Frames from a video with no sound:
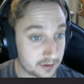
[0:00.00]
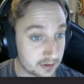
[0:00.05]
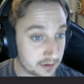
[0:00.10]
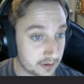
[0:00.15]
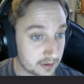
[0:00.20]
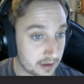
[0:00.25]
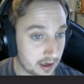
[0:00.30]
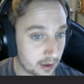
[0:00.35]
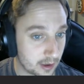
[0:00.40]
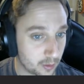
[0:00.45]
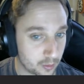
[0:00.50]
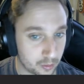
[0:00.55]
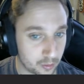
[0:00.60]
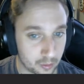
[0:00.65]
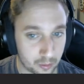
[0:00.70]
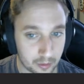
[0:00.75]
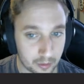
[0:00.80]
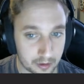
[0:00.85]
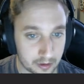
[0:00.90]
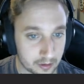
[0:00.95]
Now,
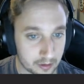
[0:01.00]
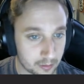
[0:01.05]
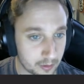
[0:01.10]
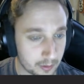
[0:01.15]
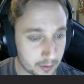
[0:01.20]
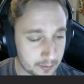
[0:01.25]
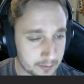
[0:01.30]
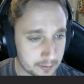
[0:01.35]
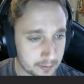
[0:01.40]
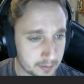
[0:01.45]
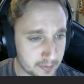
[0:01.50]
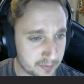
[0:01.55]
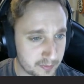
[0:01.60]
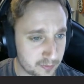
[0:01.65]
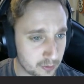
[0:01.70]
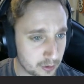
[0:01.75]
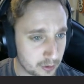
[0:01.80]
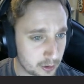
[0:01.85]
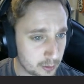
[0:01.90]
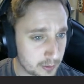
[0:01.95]
what we were
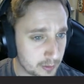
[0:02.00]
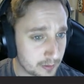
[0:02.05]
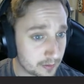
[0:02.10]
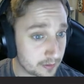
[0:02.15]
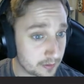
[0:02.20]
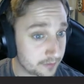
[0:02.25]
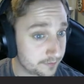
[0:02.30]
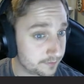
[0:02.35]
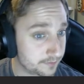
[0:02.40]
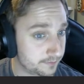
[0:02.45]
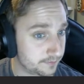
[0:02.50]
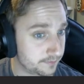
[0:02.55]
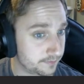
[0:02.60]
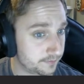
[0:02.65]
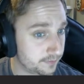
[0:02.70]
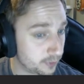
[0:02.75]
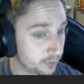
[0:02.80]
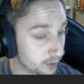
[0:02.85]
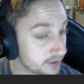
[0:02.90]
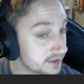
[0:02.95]
before? We were
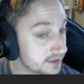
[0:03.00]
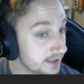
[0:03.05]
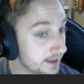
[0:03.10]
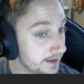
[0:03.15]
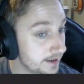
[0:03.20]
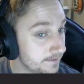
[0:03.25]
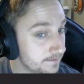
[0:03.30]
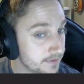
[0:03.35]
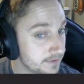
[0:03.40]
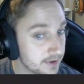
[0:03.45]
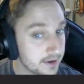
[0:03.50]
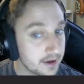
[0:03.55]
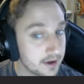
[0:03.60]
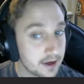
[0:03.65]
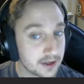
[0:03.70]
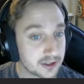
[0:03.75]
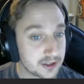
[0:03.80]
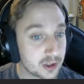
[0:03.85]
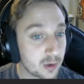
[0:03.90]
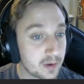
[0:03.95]
forte.
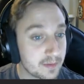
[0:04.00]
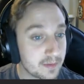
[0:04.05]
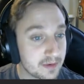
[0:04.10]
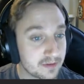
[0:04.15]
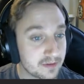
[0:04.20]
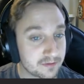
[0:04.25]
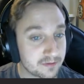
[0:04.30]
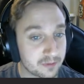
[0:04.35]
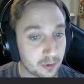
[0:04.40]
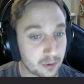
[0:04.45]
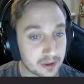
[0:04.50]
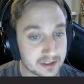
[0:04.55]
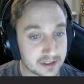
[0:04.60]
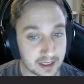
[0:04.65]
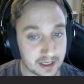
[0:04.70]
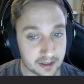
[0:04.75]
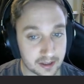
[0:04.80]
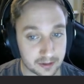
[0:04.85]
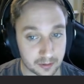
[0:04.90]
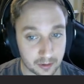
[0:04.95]
So we've been forte
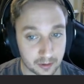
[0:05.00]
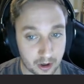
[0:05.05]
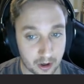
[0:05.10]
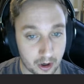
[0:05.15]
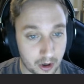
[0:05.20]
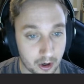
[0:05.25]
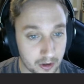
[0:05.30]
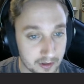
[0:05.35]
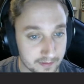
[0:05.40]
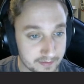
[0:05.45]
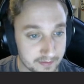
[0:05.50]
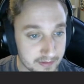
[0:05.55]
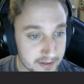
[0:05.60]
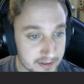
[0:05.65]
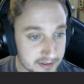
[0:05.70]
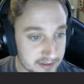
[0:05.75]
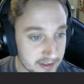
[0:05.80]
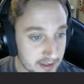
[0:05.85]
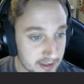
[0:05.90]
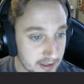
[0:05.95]
through all of this.
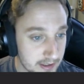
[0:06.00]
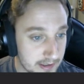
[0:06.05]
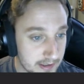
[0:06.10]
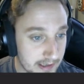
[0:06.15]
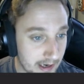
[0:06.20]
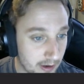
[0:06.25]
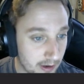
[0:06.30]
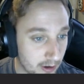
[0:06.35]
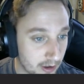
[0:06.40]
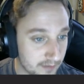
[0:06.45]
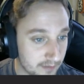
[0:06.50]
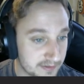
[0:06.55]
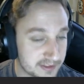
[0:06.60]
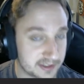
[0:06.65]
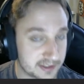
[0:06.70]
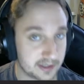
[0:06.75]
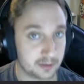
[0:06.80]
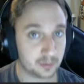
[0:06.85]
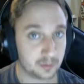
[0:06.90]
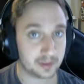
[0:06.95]
Now all of a
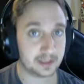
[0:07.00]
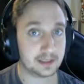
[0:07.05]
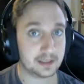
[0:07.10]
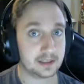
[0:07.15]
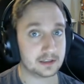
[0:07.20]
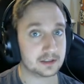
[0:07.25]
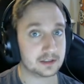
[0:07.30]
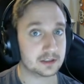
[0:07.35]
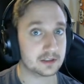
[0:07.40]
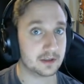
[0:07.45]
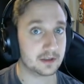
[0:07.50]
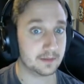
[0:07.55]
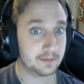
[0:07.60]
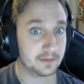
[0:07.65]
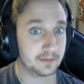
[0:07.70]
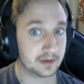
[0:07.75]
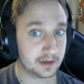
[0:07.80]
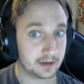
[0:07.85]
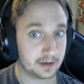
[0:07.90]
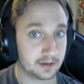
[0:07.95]
sudden we need
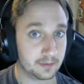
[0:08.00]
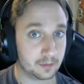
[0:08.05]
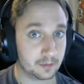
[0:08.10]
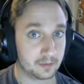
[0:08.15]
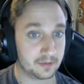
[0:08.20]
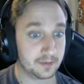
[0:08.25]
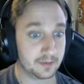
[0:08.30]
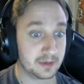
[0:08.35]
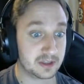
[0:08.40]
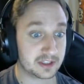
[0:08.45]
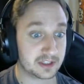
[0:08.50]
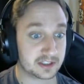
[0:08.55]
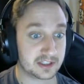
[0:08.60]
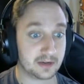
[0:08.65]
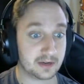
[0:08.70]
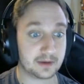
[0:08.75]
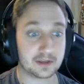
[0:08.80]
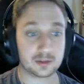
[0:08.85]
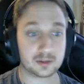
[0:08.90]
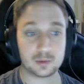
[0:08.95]
the music's telling
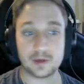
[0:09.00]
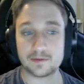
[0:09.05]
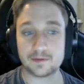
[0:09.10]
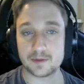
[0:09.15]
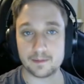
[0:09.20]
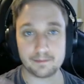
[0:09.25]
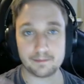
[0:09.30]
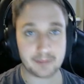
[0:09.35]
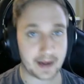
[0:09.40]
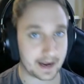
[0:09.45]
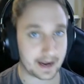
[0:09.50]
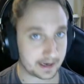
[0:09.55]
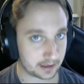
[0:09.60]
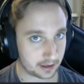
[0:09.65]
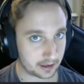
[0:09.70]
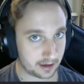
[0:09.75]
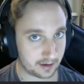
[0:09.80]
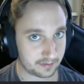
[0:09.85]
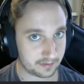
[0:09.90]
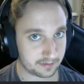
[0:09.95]
us we have to back
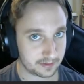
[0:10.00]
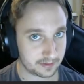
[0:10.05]
off.